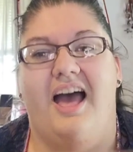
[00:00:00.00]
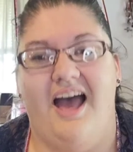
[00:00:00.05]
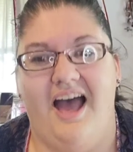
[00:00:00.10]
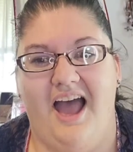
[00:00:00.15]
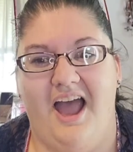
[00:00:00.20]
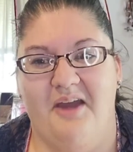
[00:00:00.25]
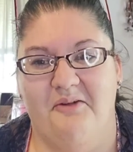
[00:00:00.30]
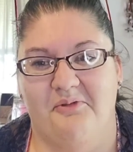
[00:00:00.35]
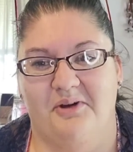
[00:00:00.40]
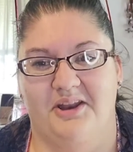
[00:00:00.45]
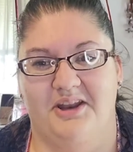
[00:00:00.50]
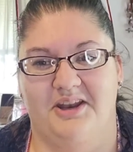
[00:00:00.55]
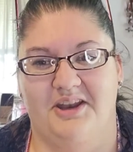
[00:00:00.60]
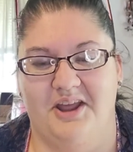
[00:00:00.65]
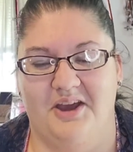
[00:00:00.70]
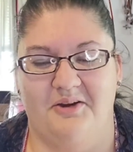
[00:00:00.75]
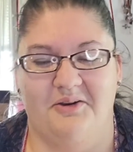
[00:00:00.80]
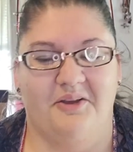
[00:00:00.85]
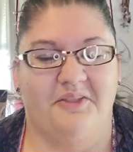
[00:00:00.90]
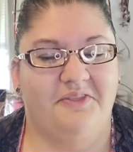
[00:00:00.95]
I want to
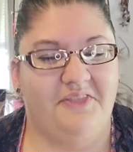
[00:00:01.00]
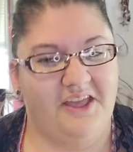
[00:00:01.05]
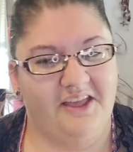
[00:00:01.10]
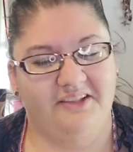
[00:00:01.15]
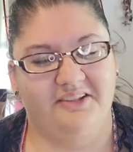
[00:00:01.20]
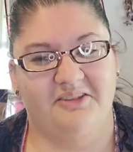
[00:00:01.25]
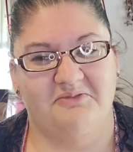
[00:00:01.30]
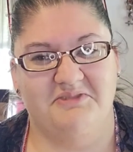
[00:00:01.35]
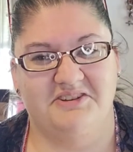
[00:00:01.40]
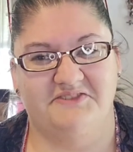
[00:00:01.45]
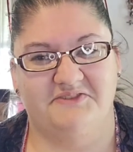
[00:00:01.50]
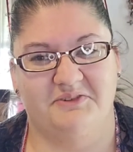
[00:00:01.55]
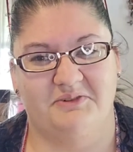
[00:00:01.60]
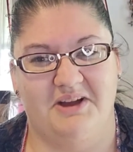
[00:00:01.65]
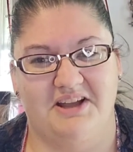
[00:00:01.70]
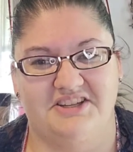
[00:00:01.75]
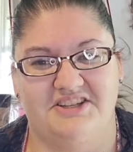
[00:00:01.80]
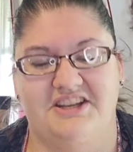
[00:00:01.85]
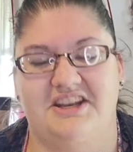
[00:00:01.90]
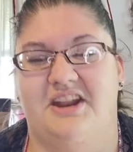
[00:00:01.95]
know. Thanks so much for
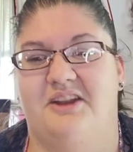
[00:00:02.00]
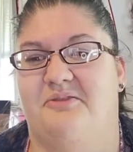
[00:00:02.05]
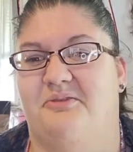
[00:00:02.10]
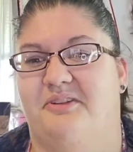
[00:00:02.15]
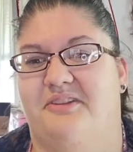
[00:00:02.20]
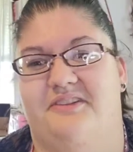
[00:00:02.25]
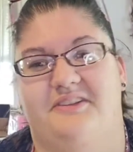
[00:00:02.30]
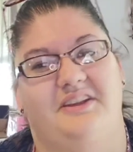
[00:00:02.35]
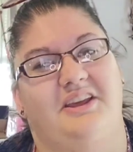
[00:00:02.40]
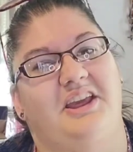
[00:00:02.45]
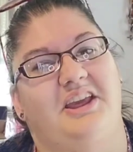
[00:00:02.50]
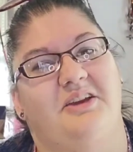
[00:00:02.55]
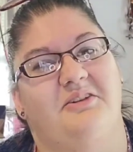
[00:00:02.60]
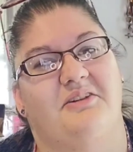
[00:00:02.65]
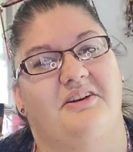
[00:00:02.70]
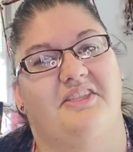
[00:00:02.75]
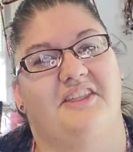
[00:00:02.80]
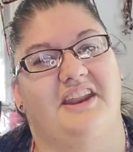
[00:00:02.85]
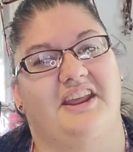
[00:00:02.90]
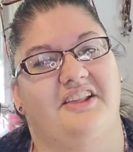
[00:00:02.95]
watching, and we'll see you
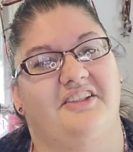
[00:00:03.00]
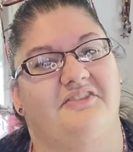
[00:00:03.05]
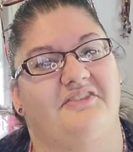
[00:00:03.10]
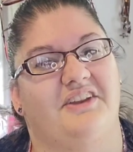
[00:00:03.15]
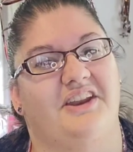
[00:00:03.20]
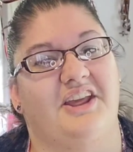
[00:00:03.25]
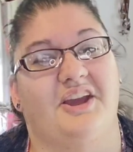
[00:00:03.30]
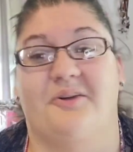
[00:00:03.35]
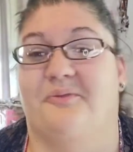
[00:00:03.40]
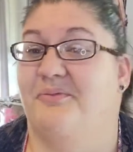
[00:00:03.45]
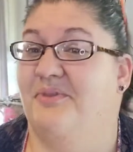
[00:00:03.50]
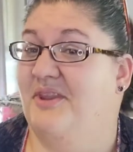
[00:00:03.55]
in the next video.